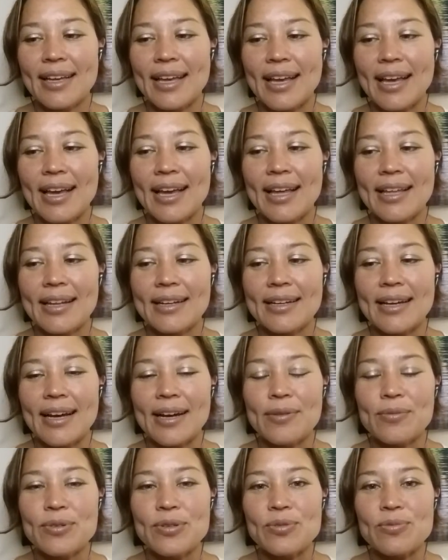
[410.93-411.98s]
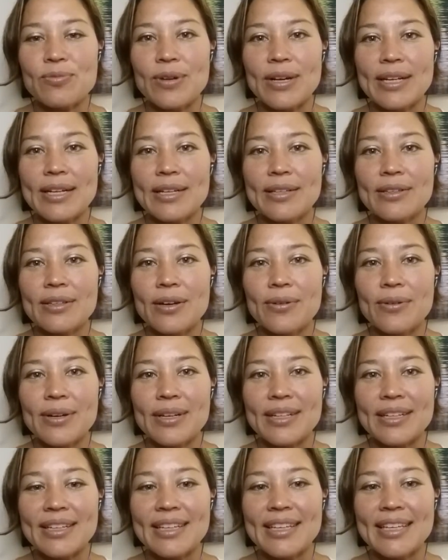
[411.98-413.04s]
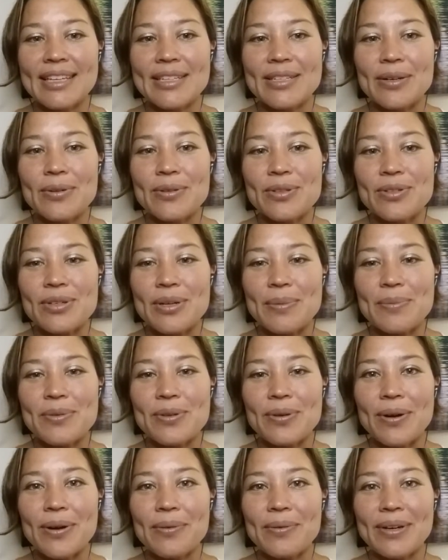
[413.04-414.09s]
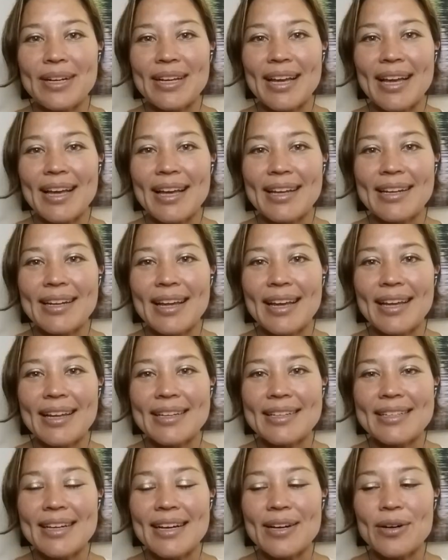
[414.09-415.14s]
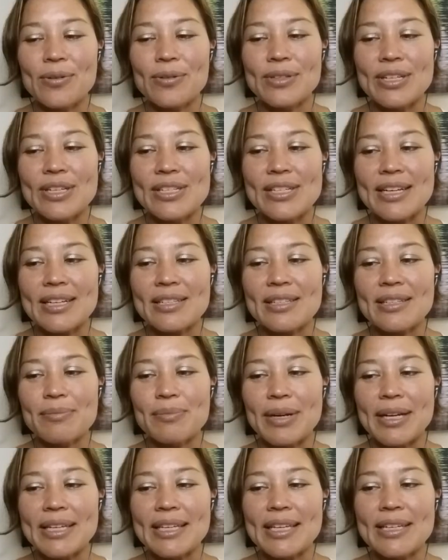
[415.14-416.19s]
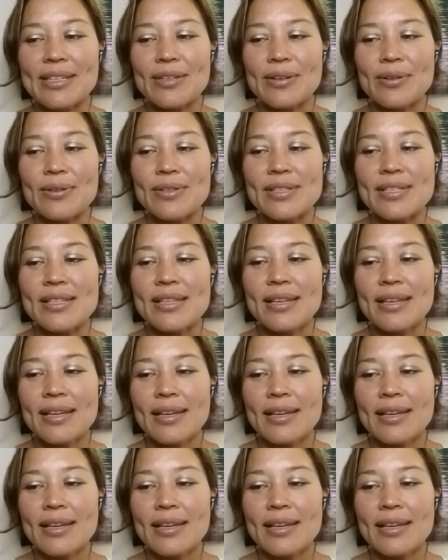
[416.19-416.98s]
And I was running low on the ketone strip, so I went ahead and only checked my ketones